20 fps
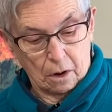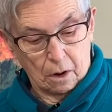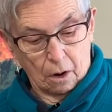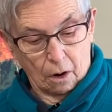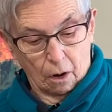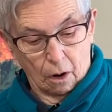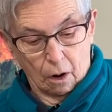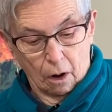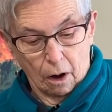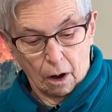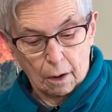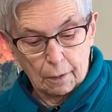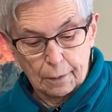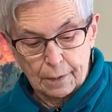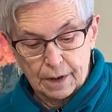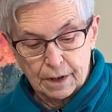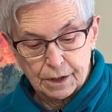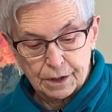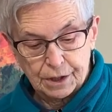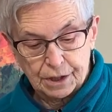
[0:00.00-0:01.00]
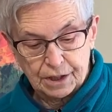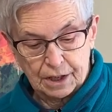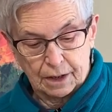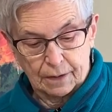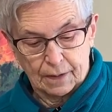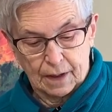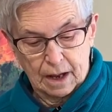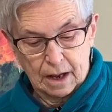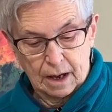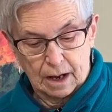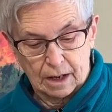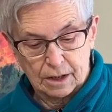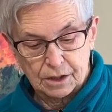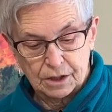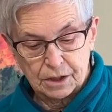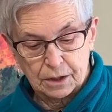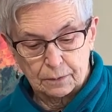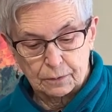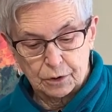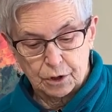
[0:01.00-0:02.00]
All this in the hands
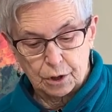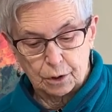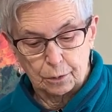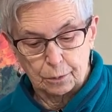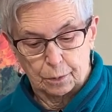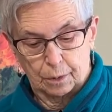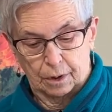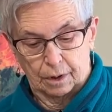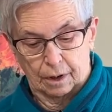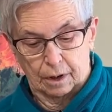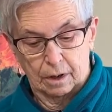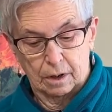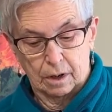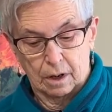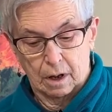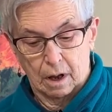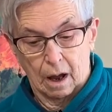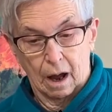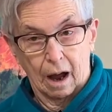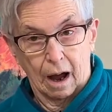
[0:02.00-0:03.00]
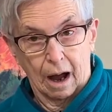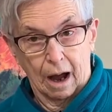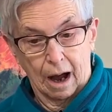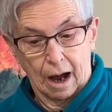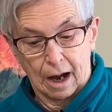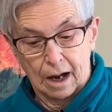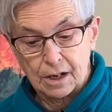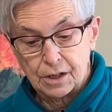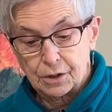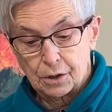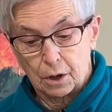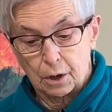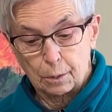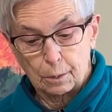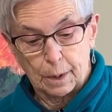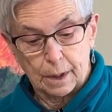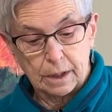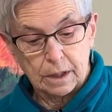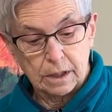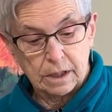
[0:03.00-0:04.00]
of children, eyes
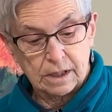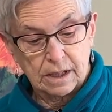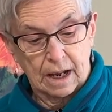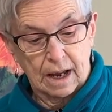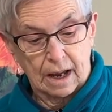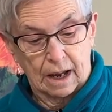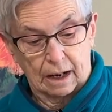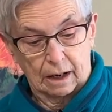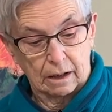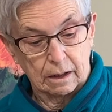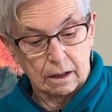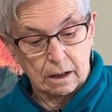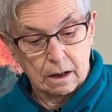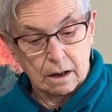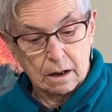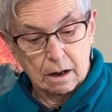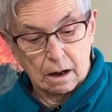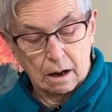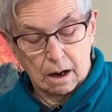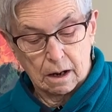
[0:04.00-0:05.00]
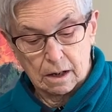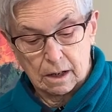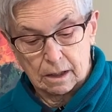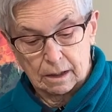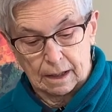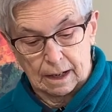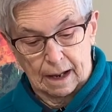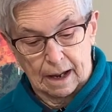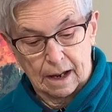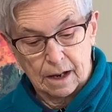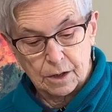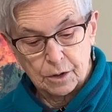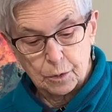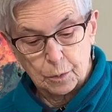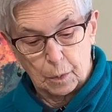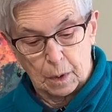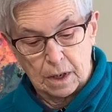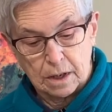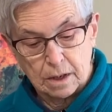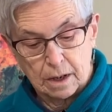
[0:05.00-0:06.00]
already set on a land
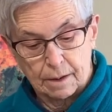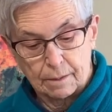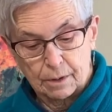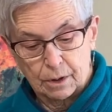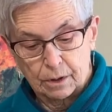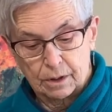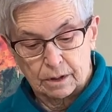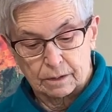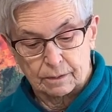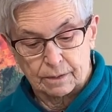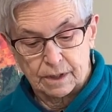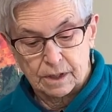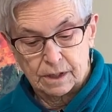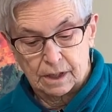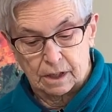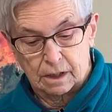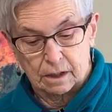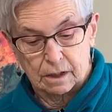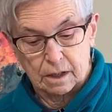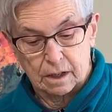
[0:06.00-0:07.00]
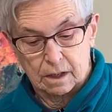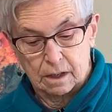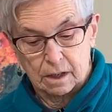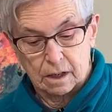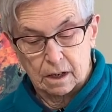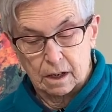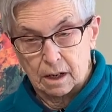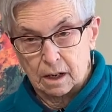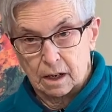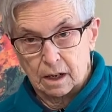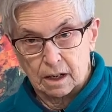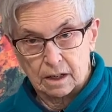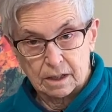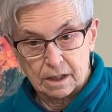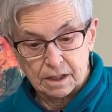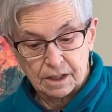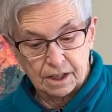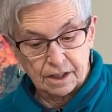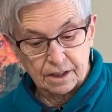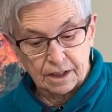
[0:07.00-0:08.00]
we never can visit. It
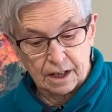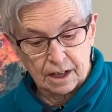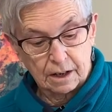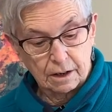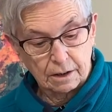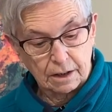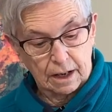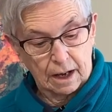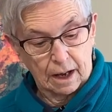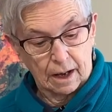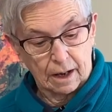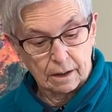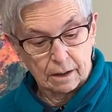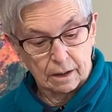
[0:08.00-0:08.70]
isn't there yet,